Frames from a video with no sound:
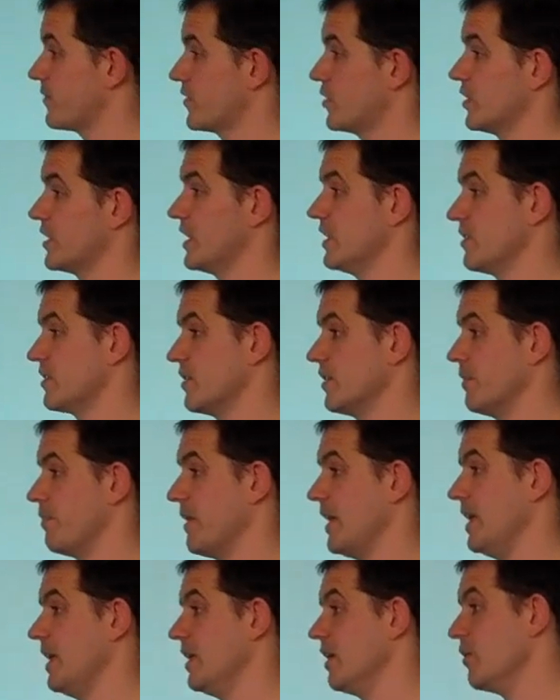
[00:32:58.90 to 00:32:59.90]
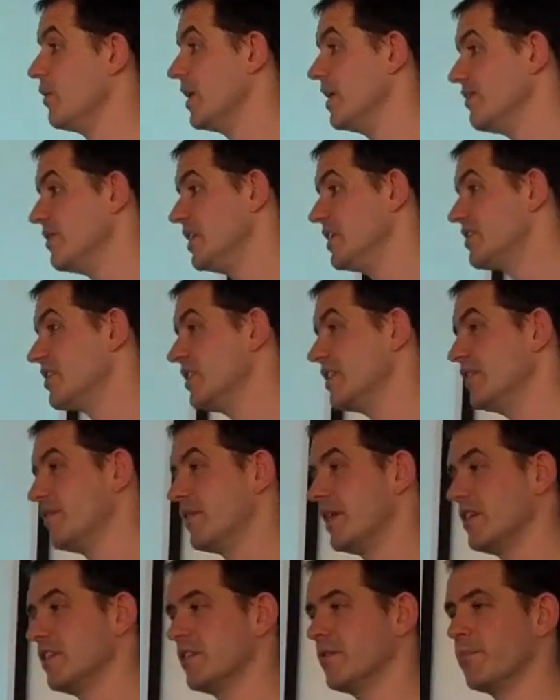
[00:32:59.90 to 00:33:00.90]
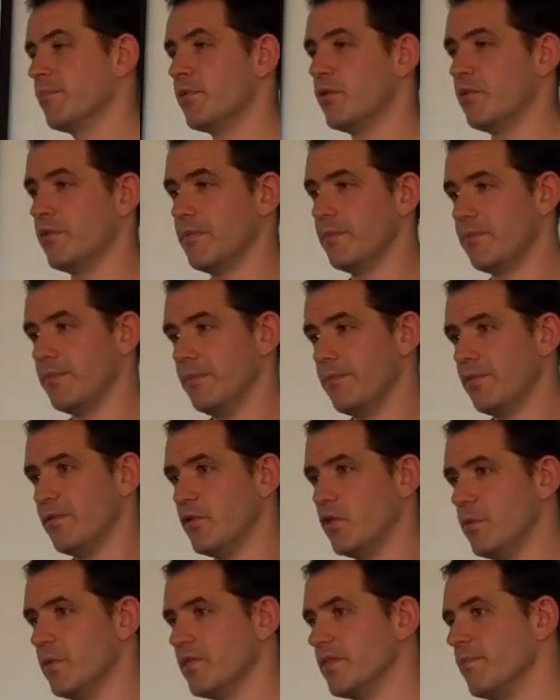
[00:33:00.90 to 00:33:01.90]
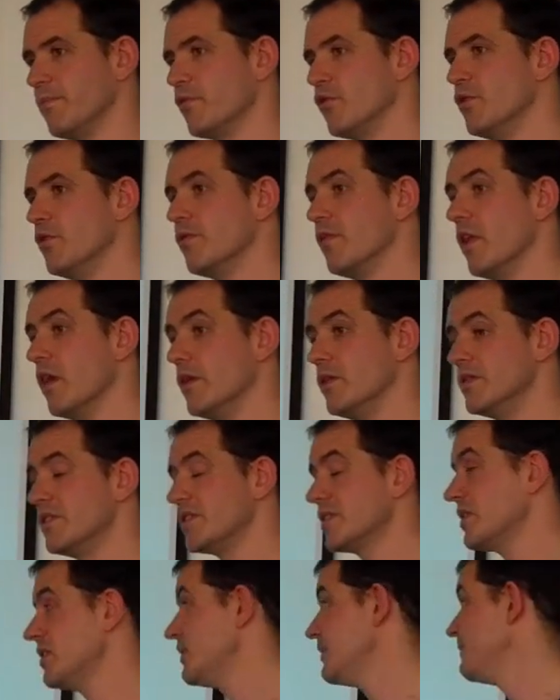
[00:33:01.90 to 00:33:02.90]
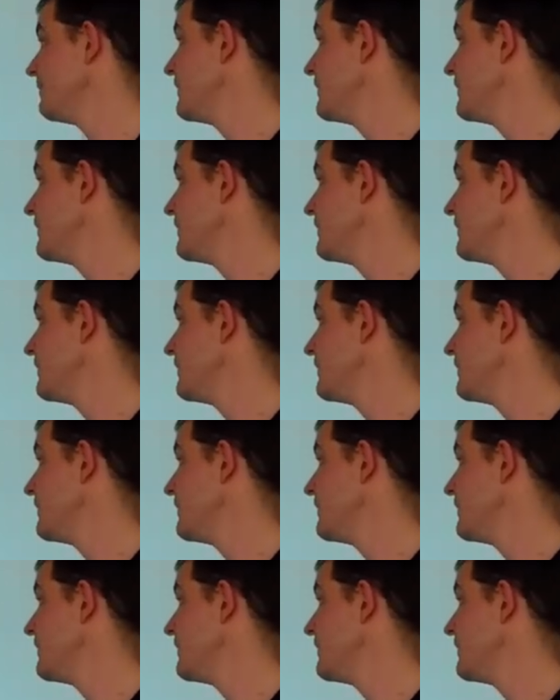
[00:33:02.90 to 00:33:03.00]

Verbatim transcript: and took him to the paleo way of eating. He found his performance improved loads.